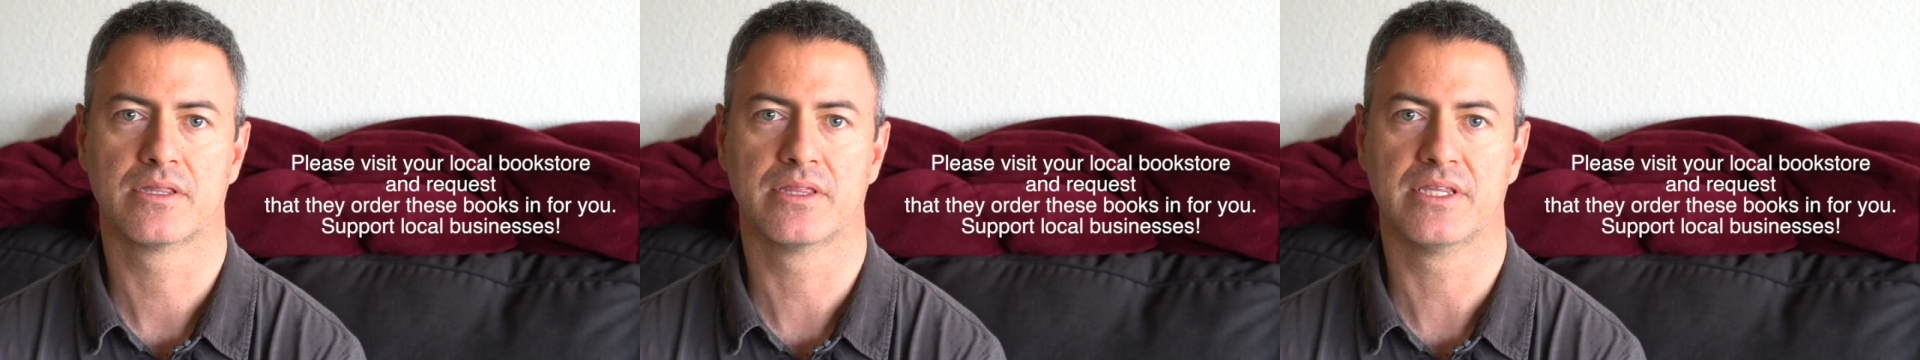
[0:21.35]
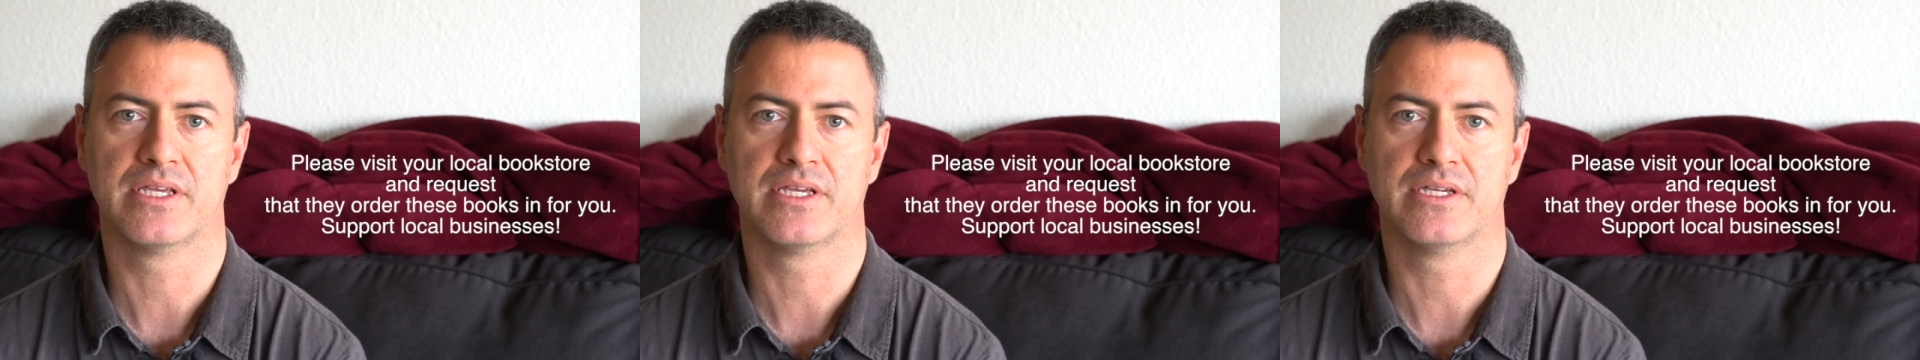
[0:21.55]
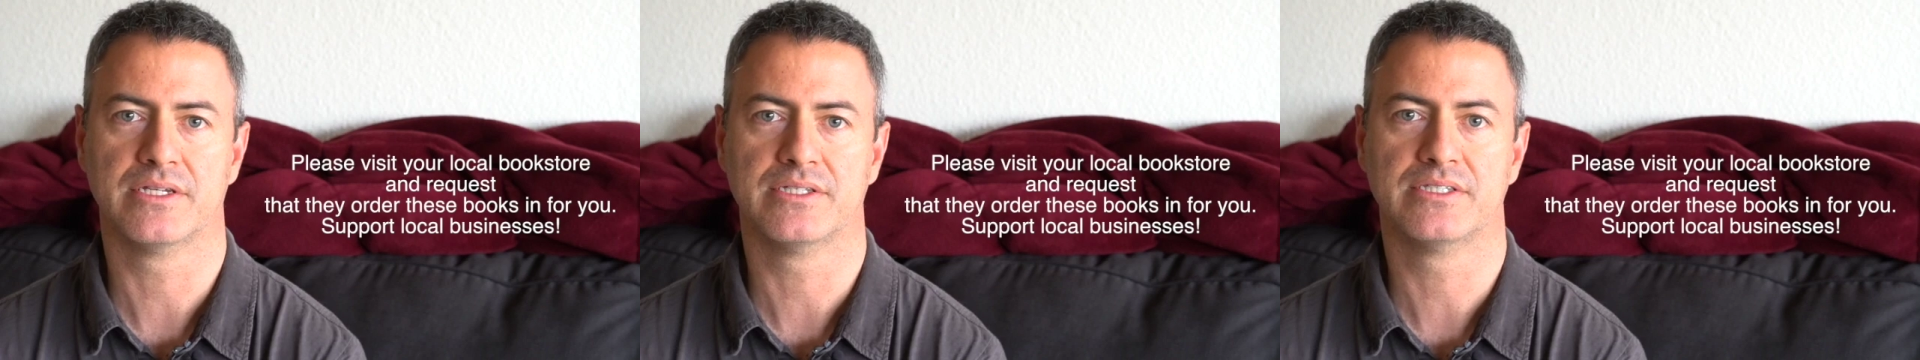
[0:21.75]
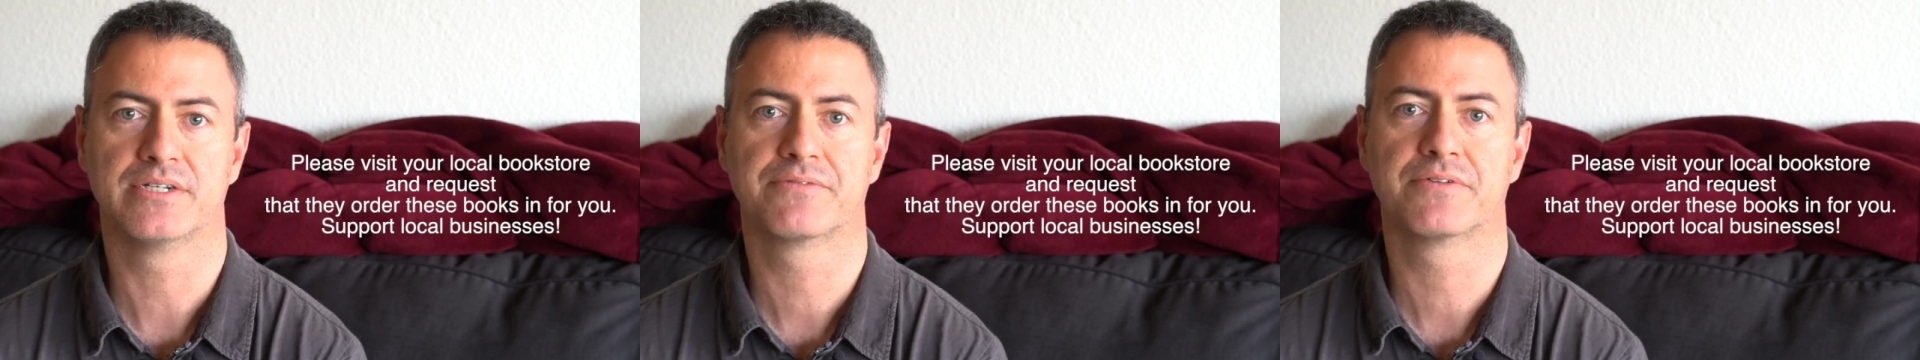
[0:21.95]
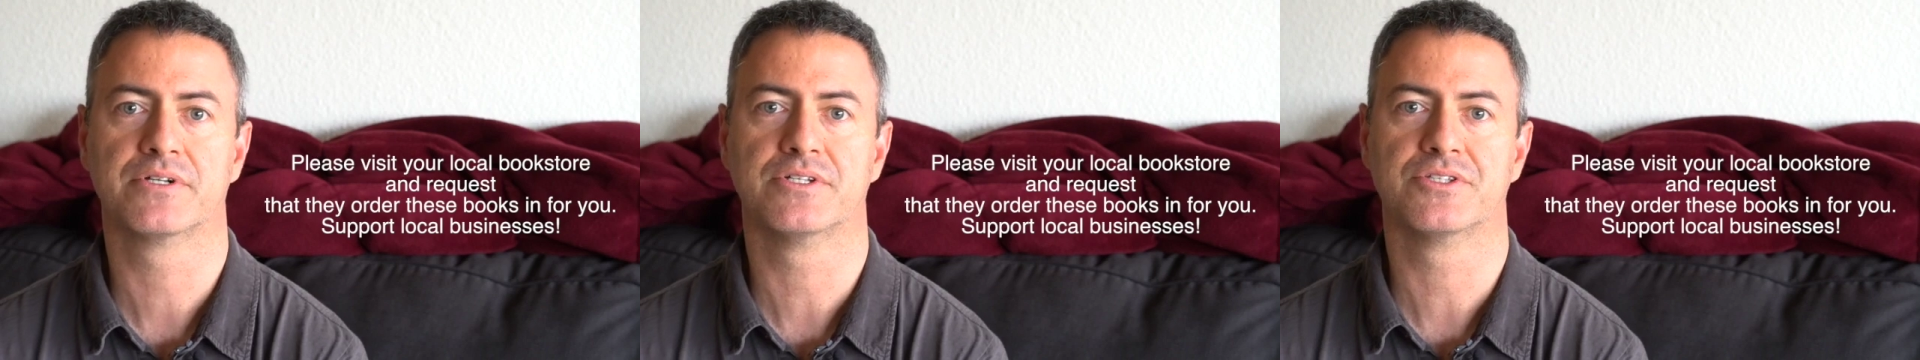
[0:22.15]
the
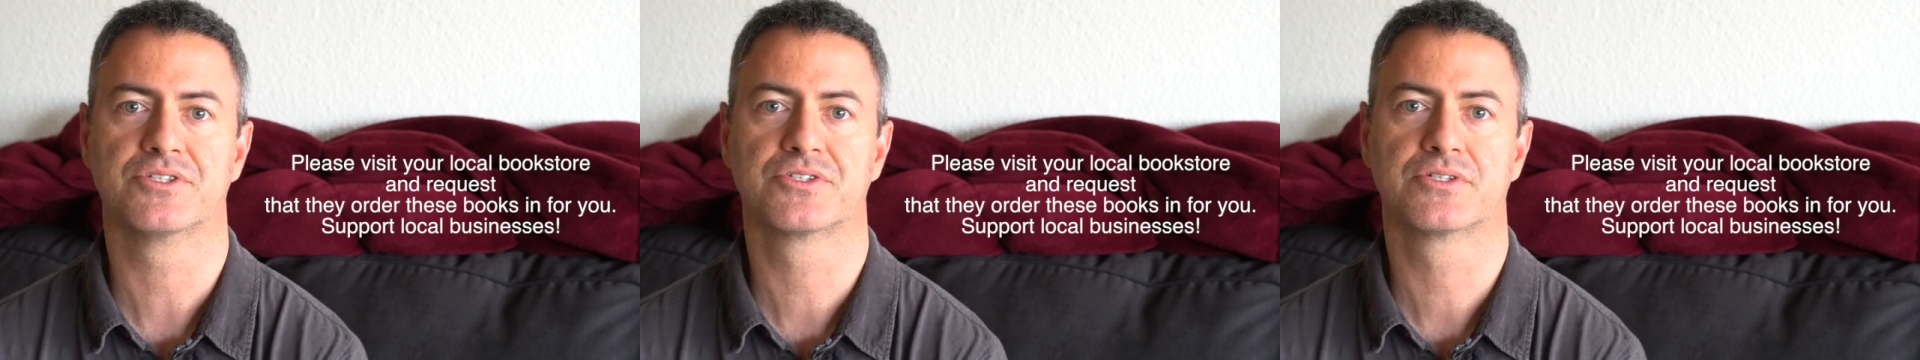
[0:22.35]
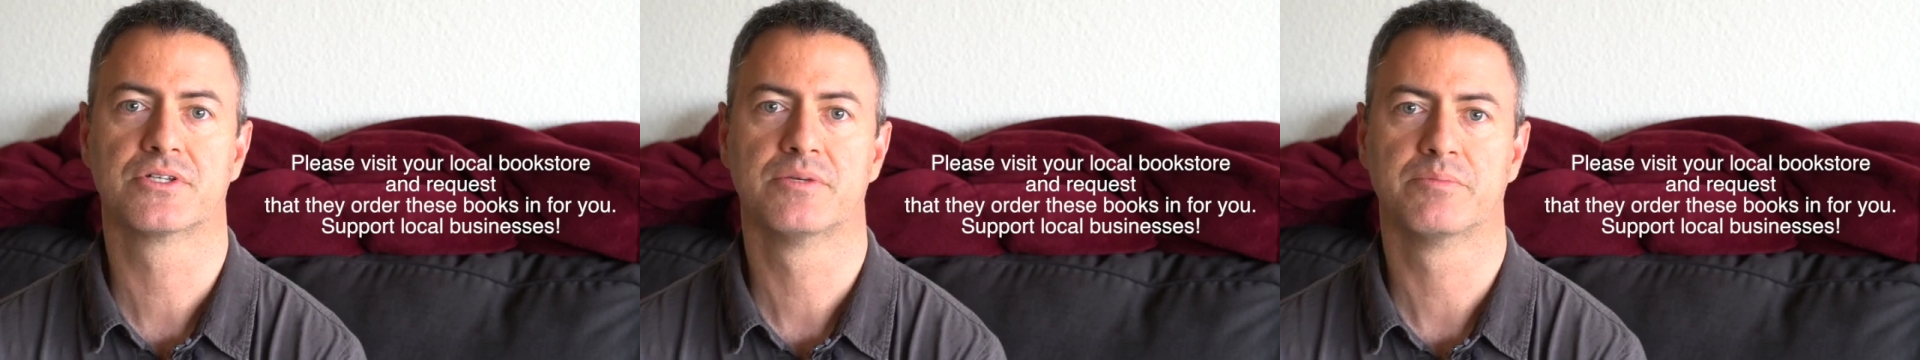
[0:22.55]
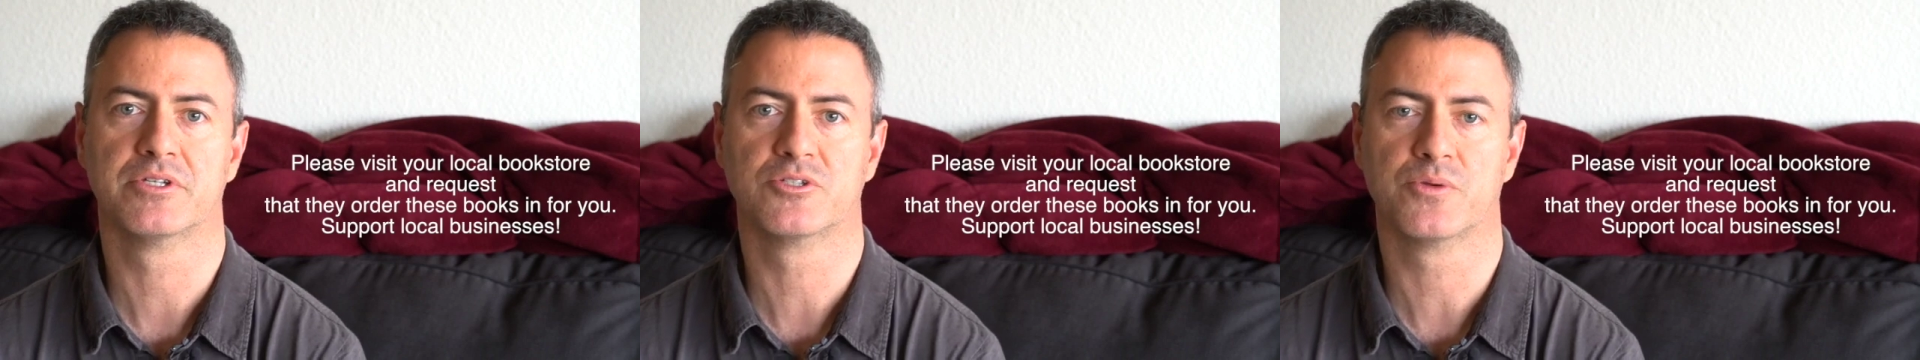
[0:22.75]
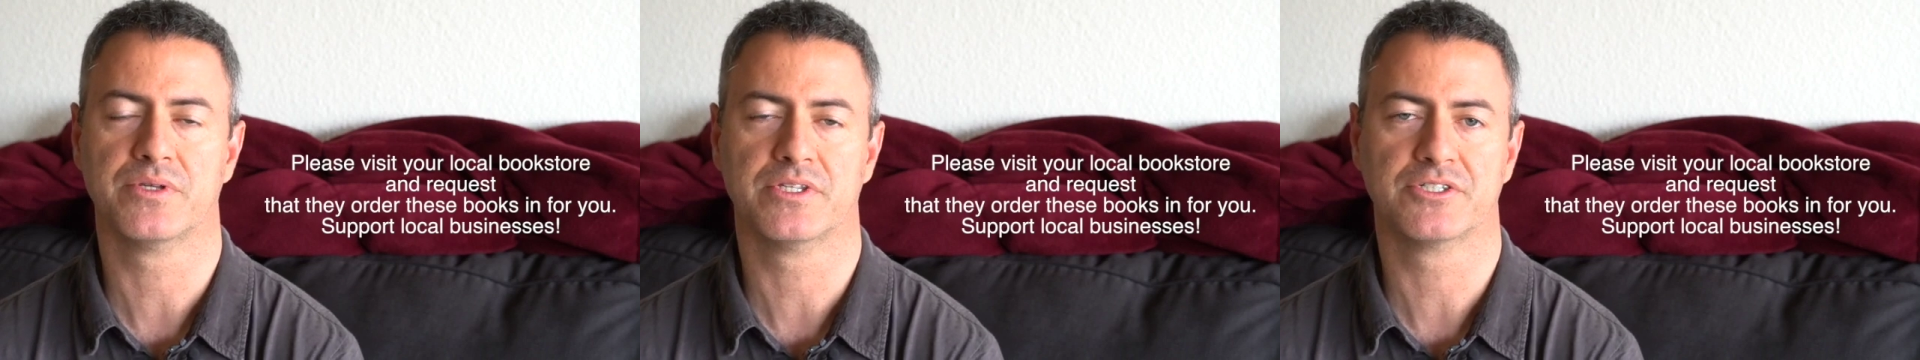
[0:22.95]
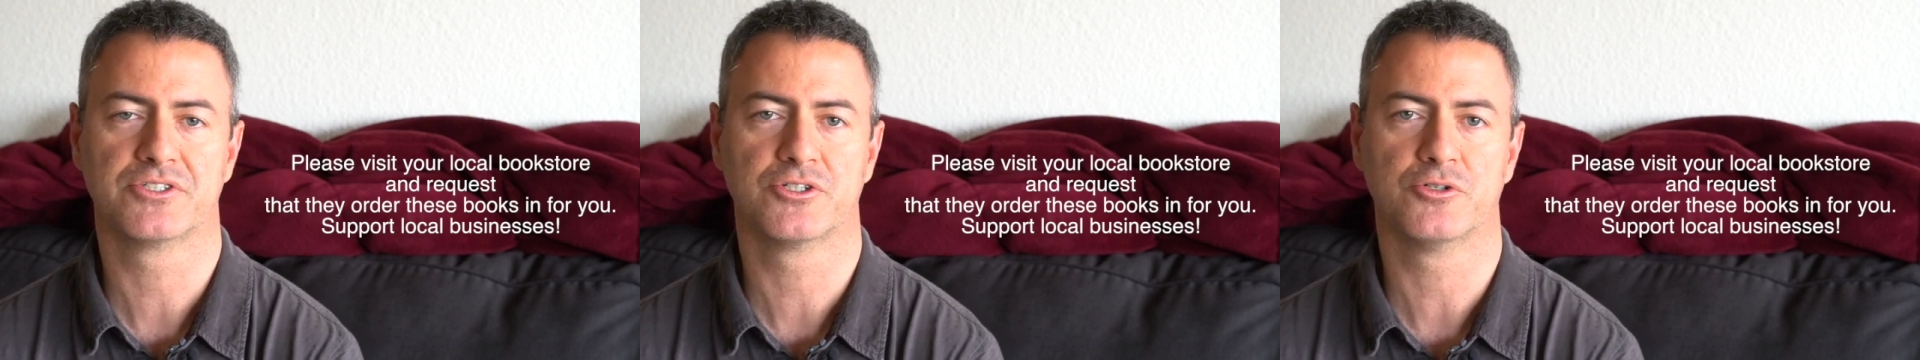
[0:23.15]
difference between
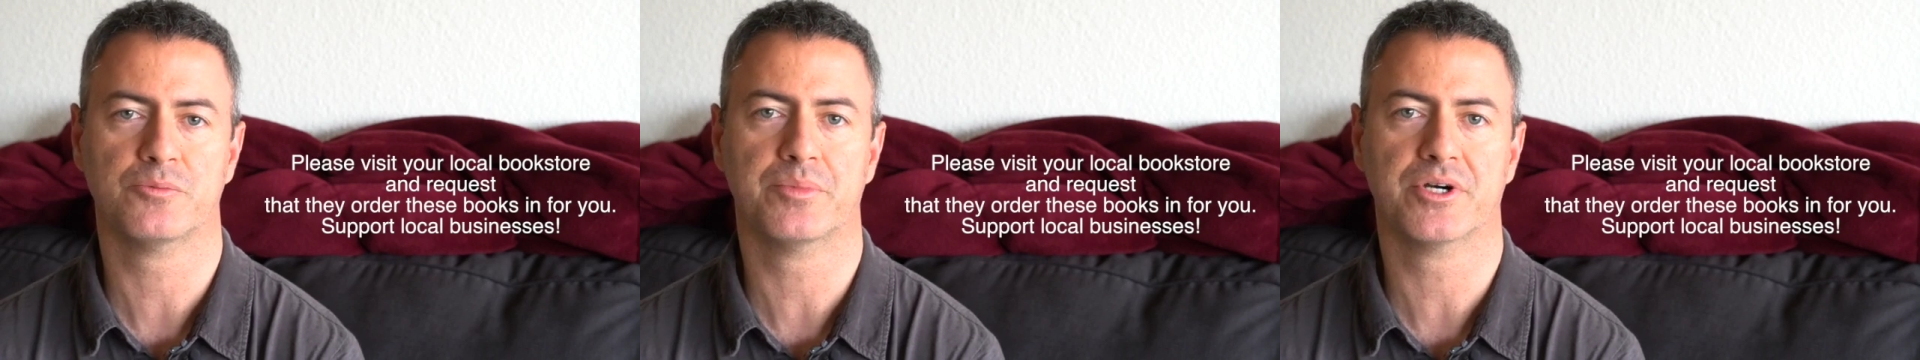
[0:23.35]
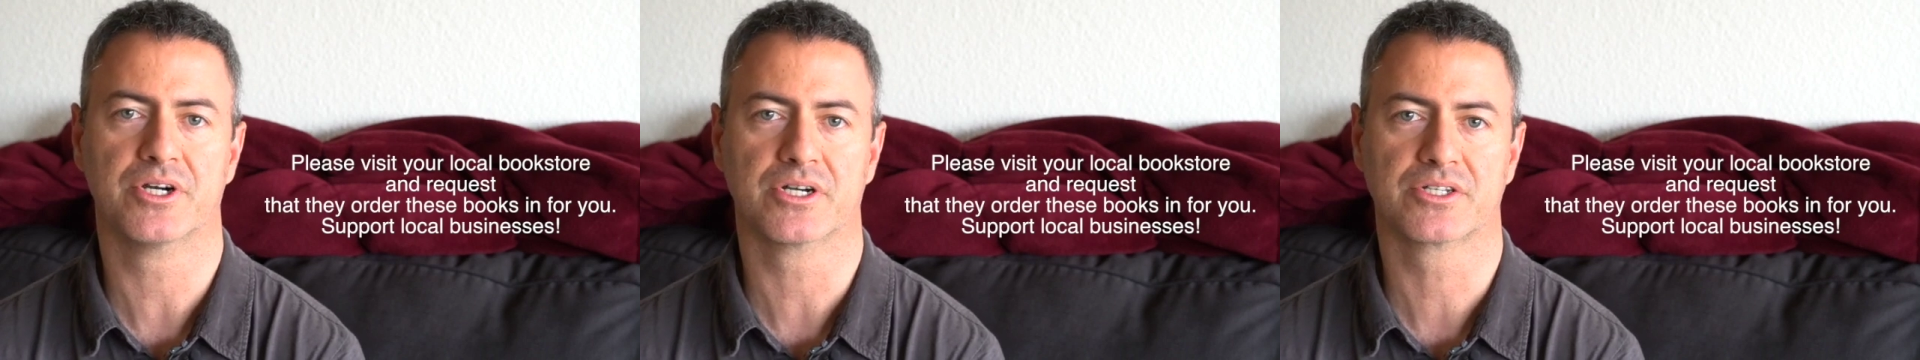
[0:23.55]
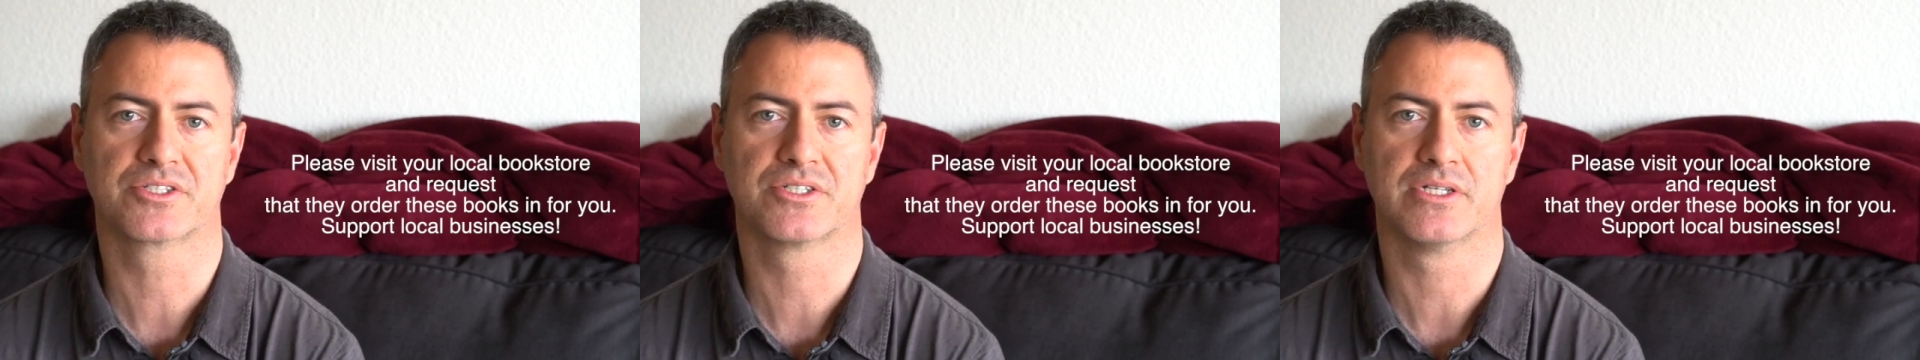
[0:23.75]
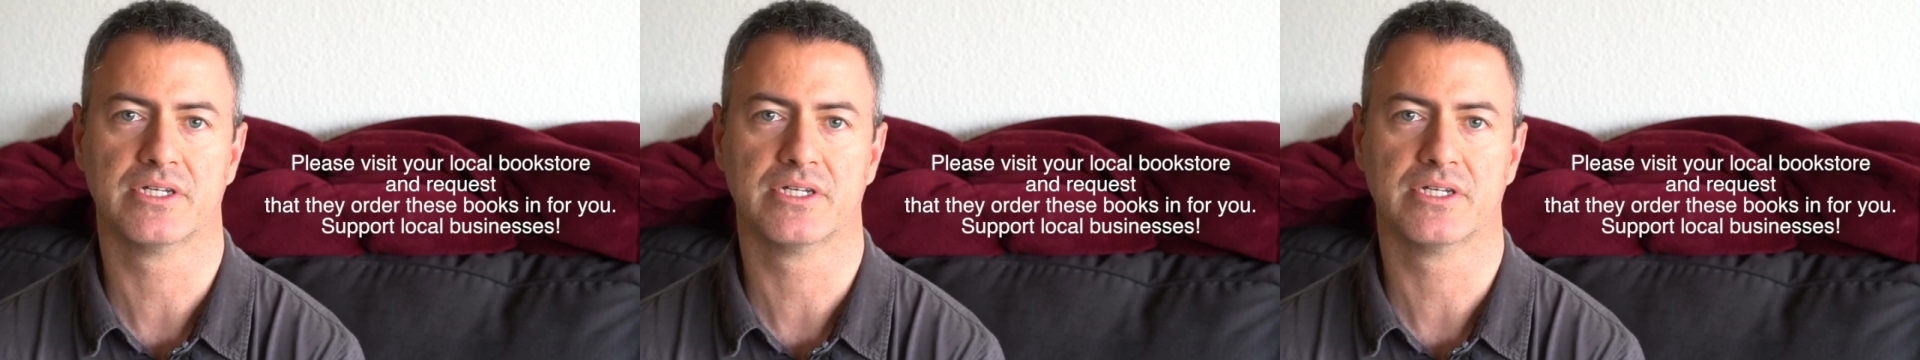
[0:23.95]
the two books,